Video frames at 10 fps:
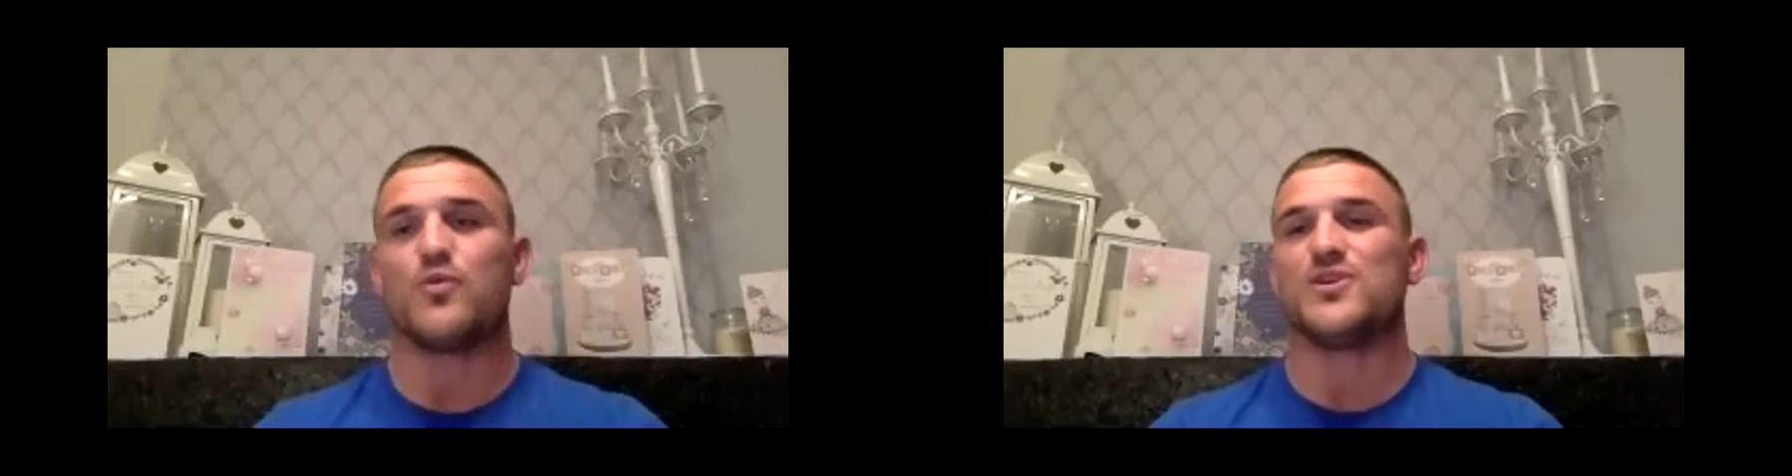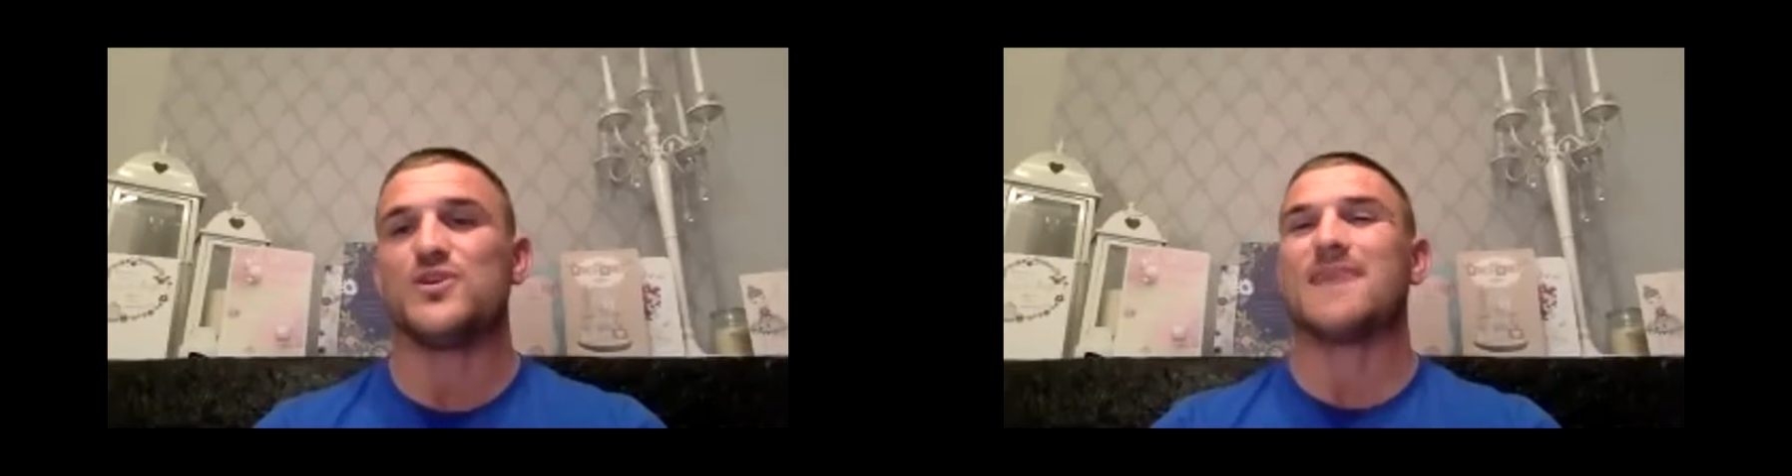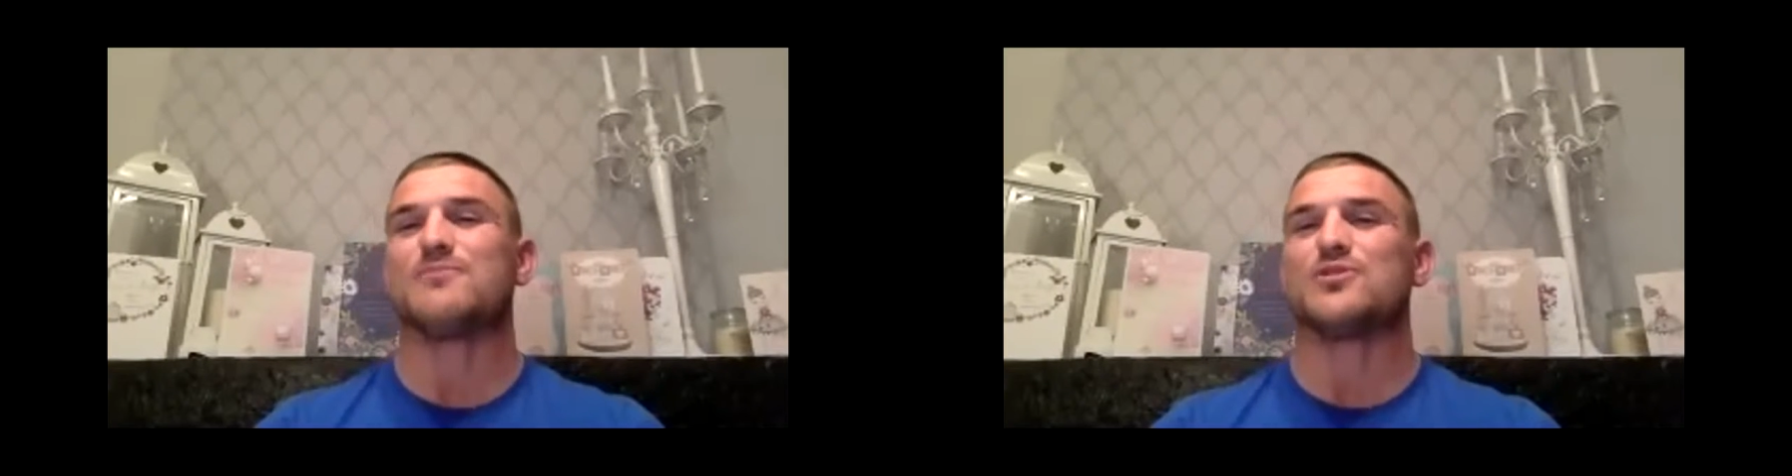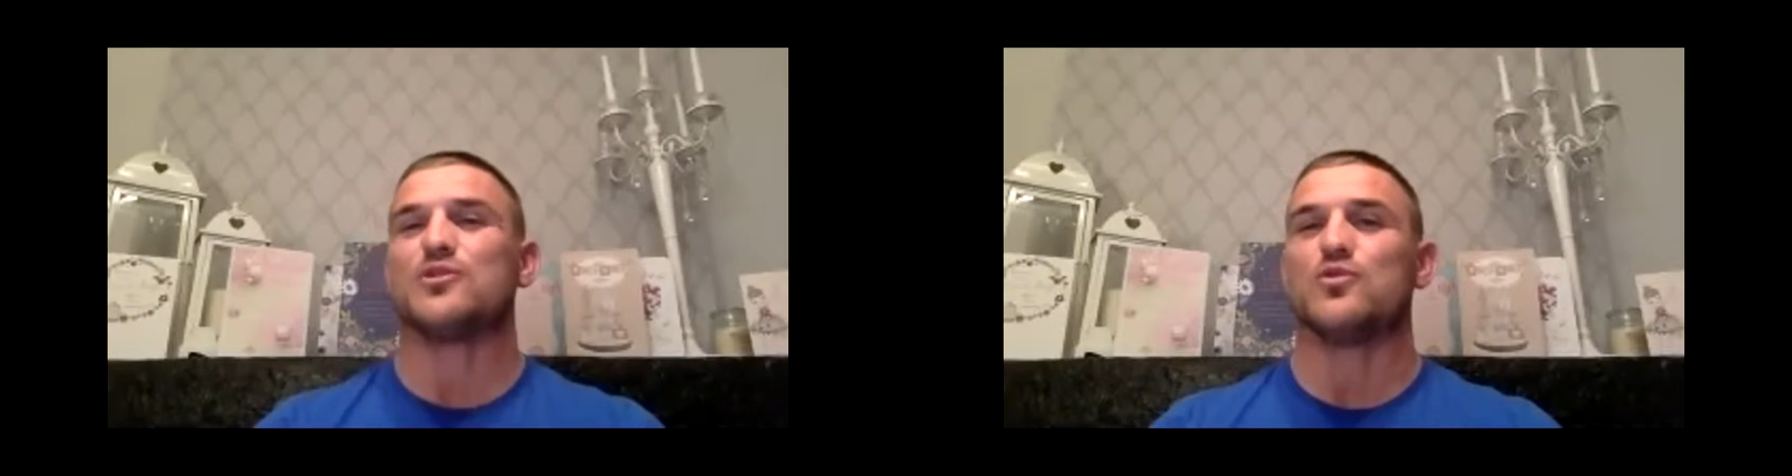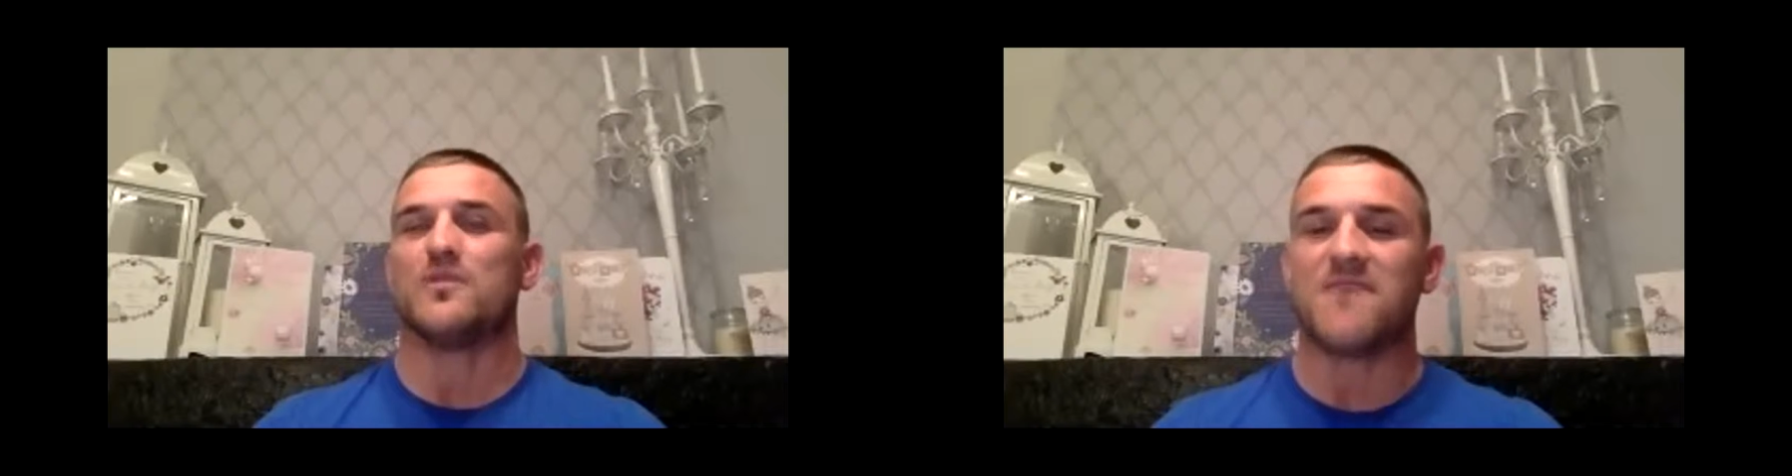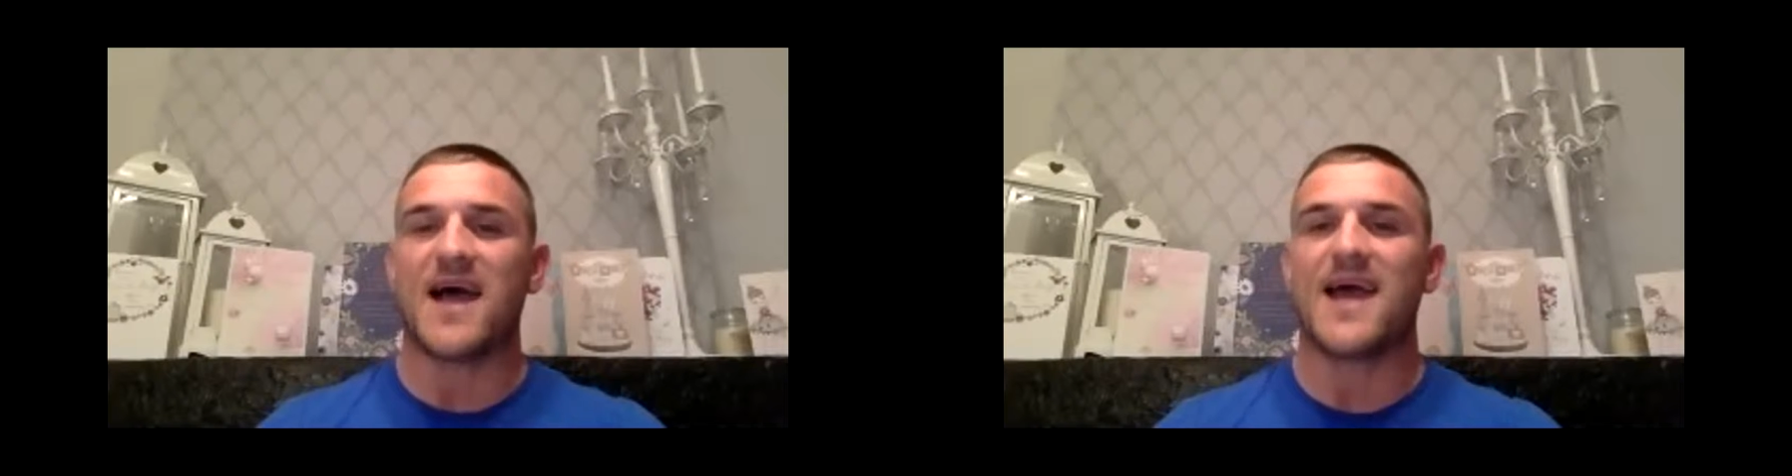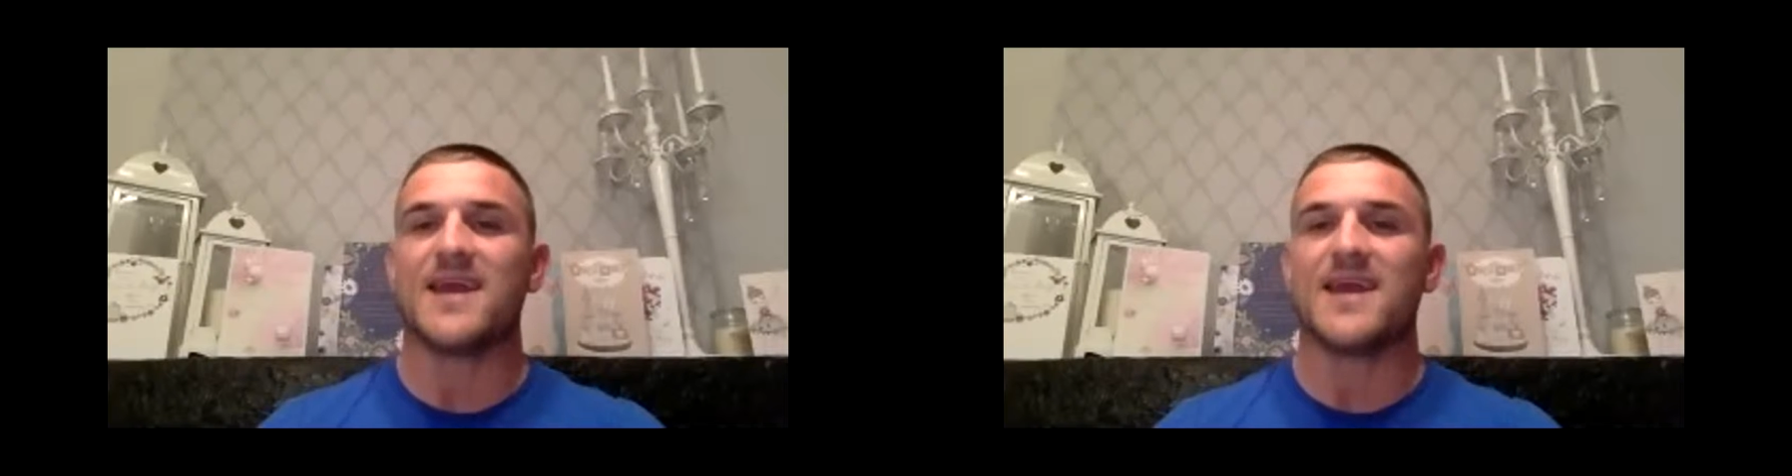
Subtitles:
which is absolutely fine.